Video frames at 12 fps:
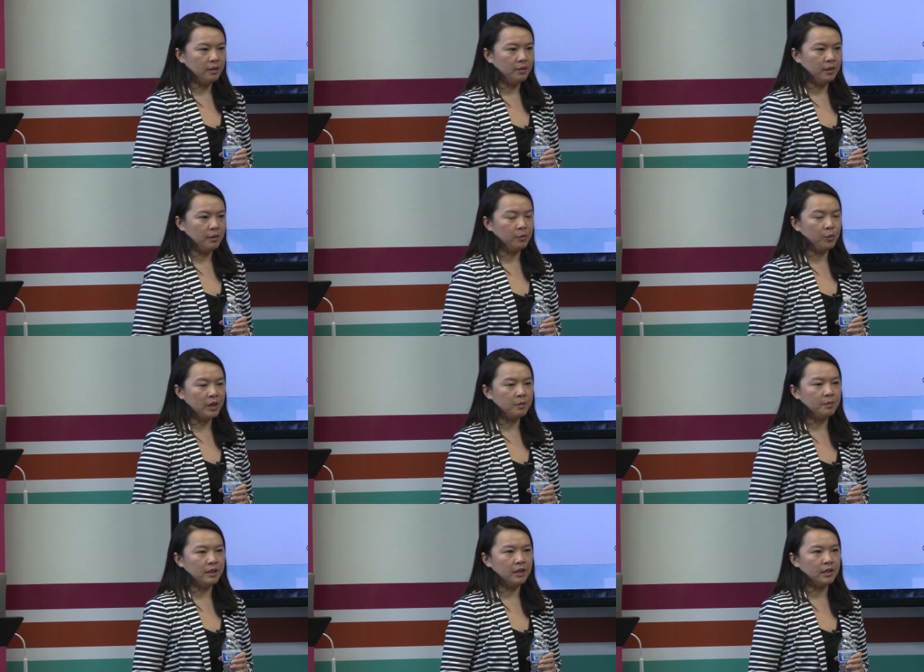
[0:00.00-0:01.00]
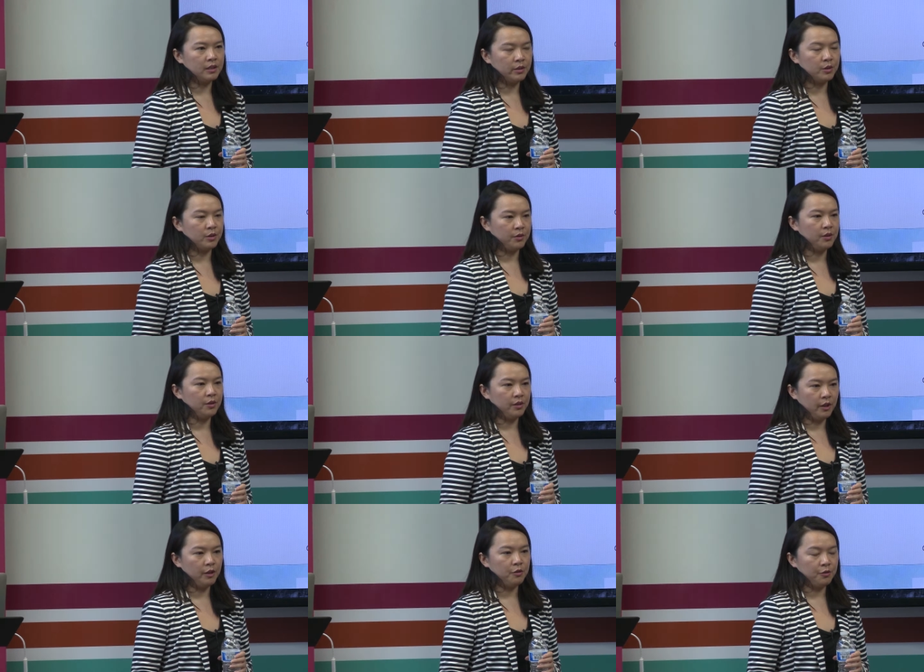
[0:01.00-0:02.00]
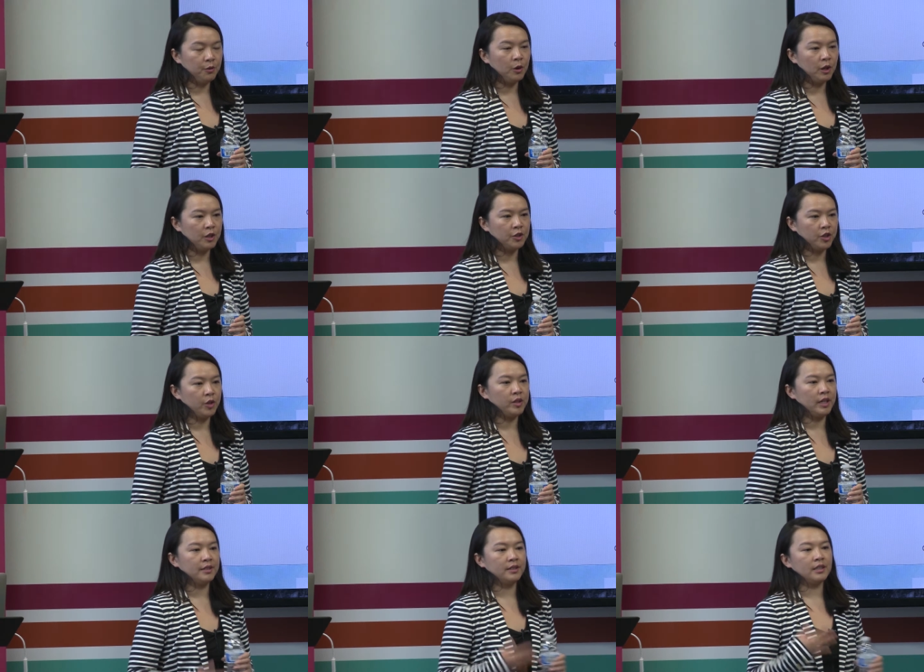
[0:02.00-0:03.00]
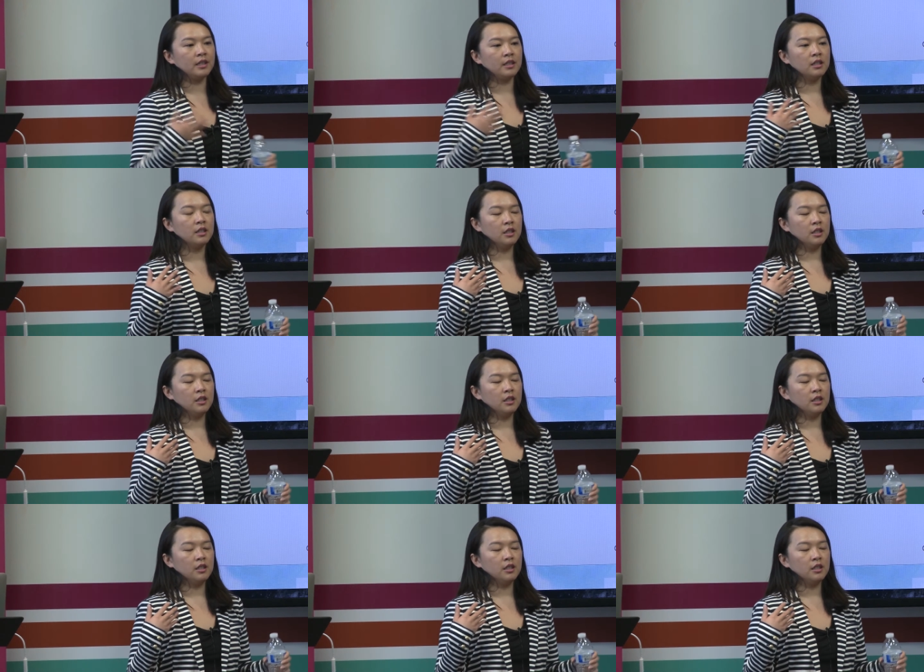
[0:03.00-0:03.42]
It would be useful though for showcasing